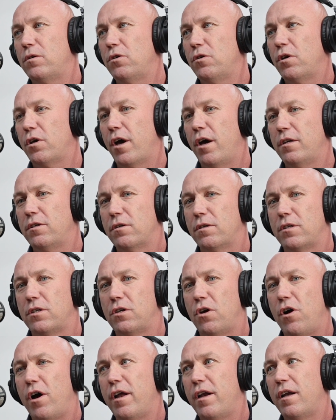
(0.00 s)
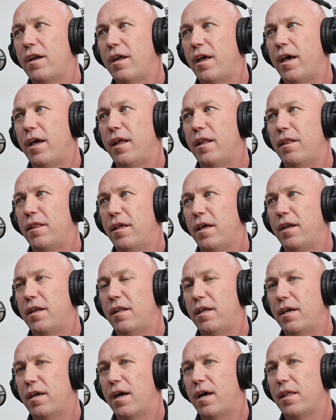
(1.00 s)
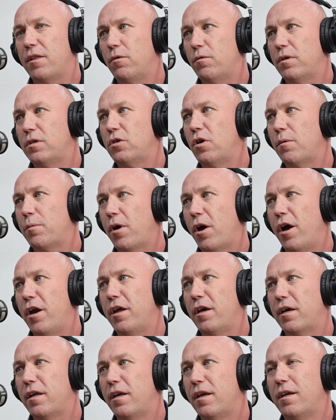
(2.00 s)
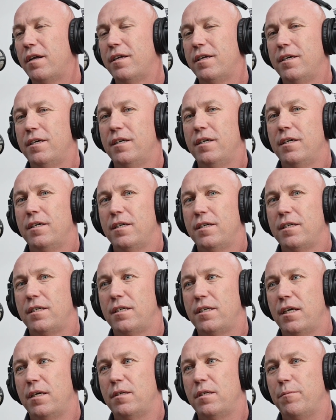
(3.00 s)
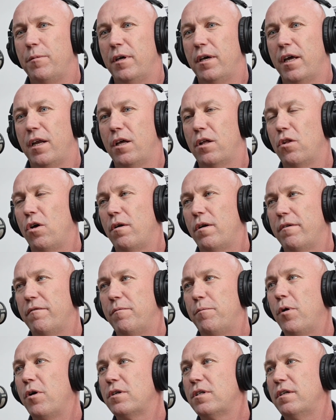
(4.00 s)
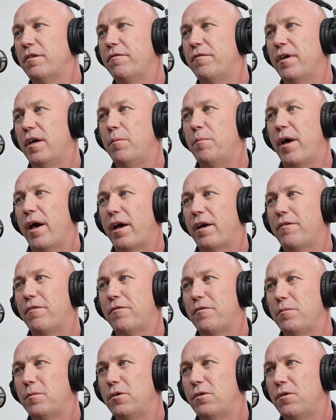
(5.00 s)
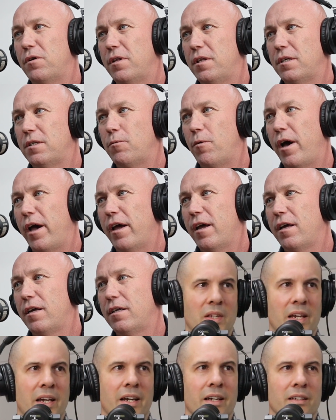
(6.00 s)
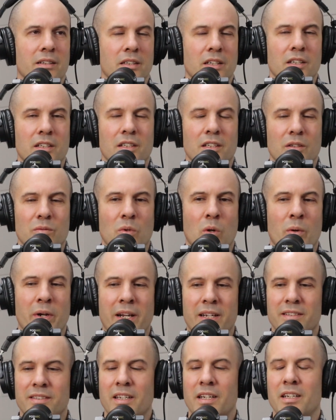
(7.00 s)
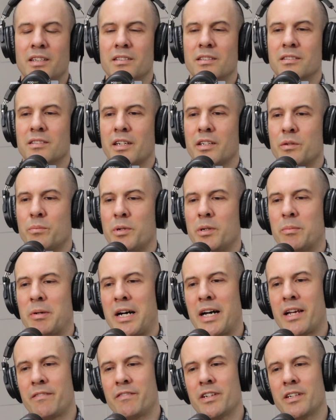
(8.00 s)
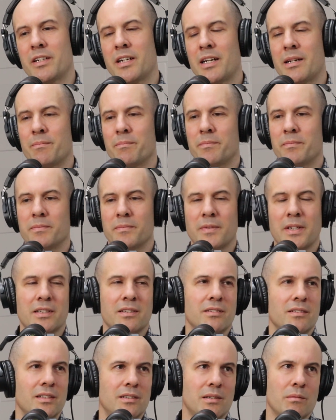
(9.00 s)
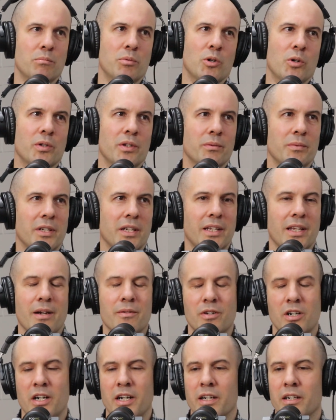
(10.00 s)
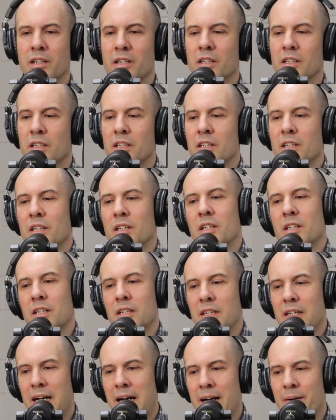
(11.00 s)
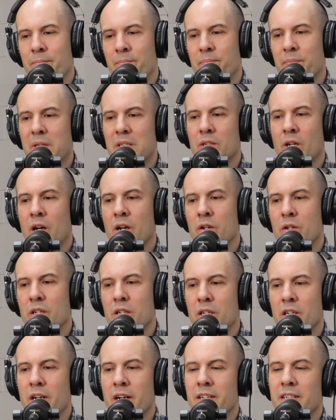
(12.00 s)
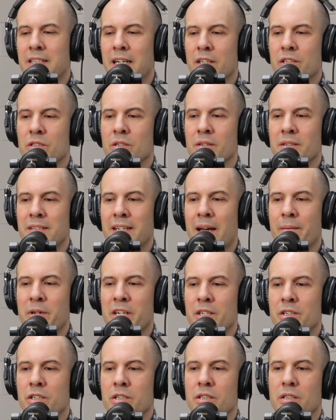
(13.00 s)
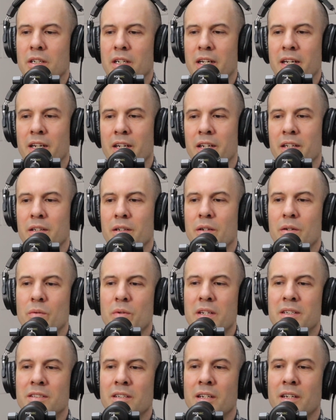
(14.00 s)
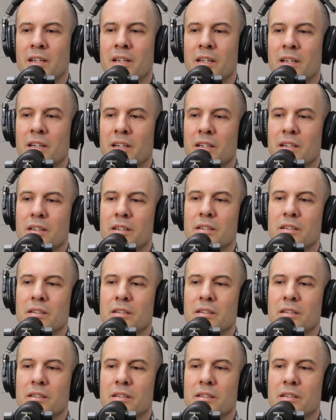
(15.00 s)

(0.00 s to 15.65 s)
2 coats on site, and then all the top coating, and seem to be getting a lot of positive feedback from doing it this way. Yeah. Well, when aesthetics is such a big part of it, it's important that we get that right. So, you touched on damage. Is there,